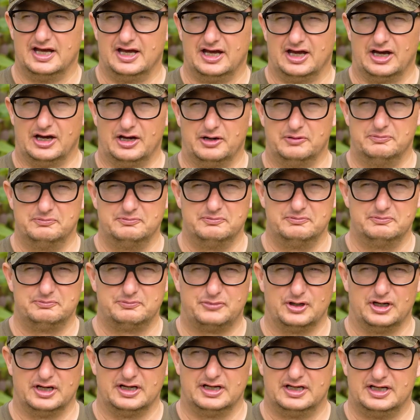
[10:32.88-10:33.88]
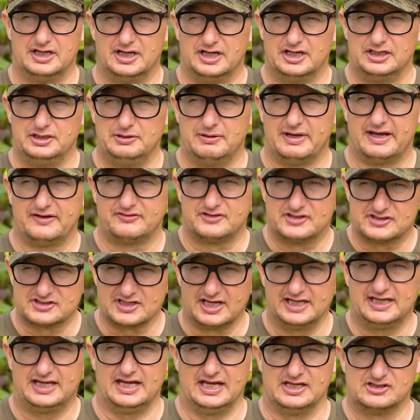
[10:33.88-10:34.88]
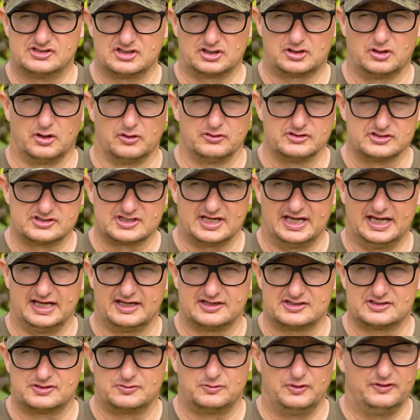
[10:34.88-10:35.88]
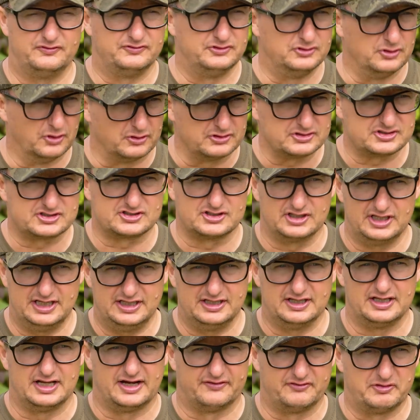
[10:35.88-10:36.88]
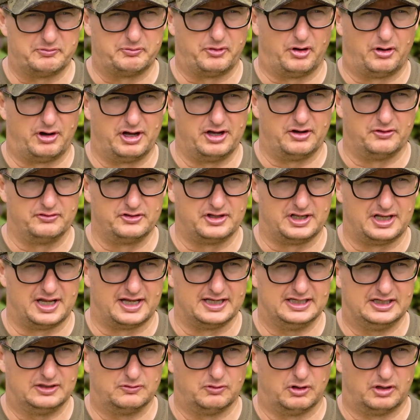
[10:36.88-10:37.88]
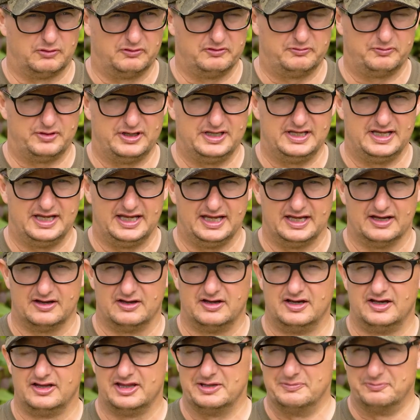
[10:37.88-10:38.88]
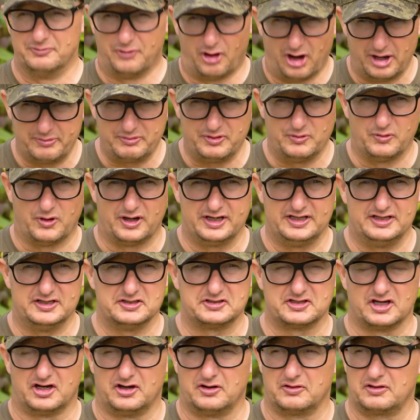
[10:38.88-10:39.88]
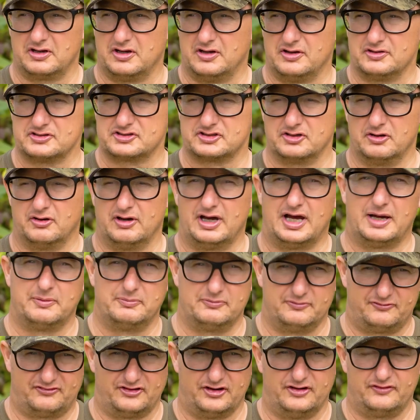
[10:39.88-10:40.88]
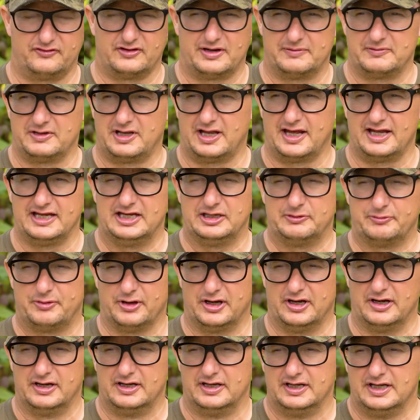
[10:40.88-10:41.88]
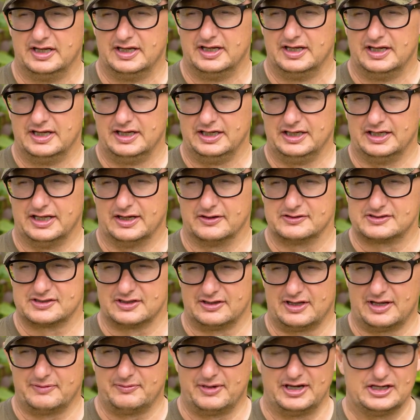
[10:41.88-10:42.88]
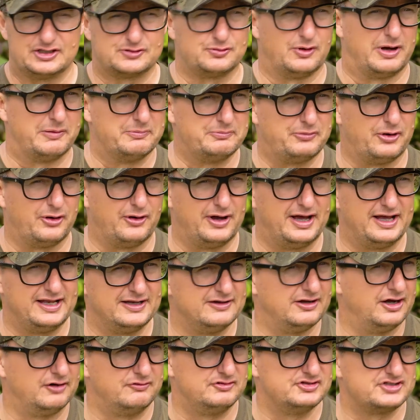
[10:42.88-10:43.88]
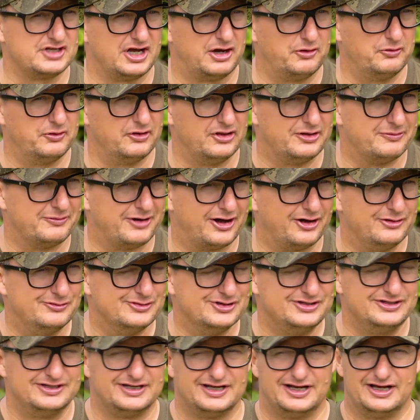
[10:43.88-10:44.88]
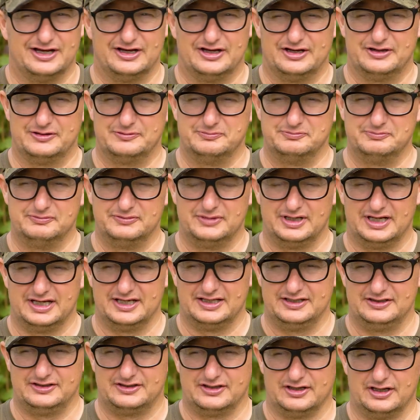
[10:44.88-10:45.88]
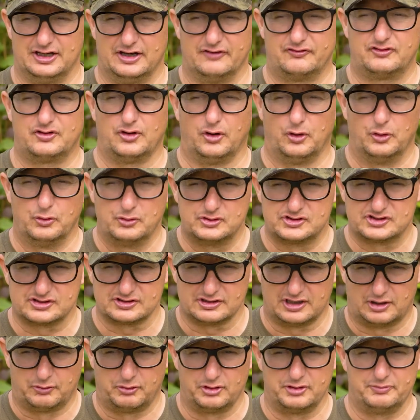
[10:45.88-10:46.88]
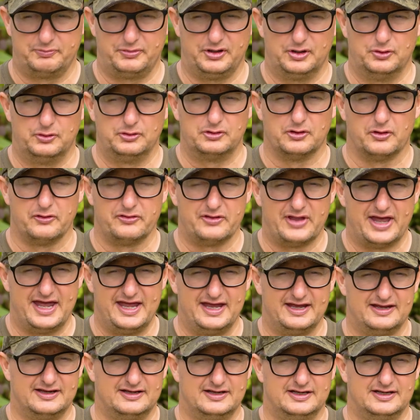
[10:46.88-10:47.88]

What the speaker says: But you have to take it into context. We've not seen another bite on the lake while we've been here. There might have been one in the dark last night further up the lake, but you know, so that makes one bite and a result at the moment. Of course, I want to build on that.